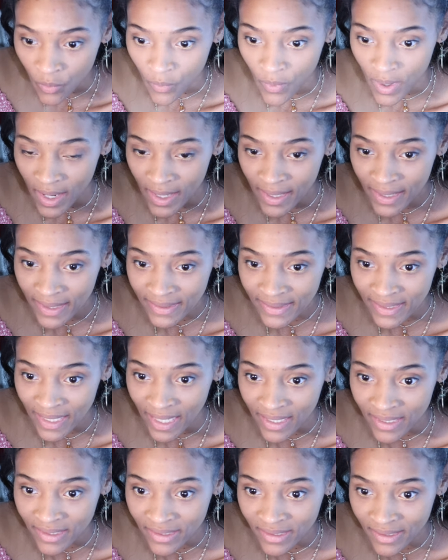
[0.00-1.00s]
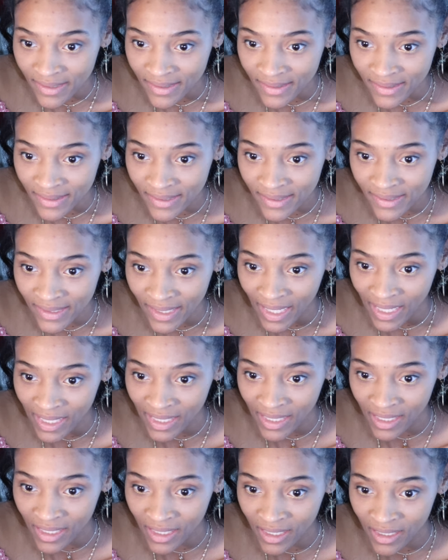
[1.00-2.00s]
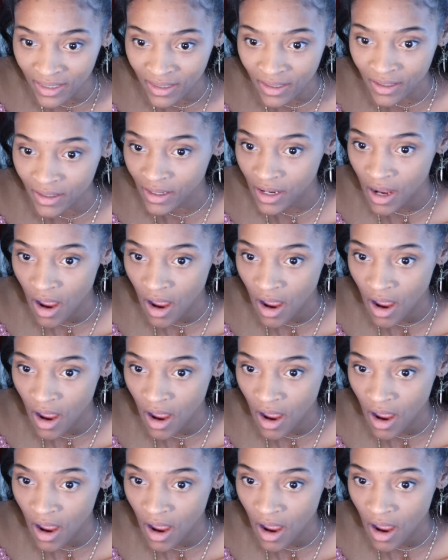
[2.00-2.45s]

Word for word: What? That is insane.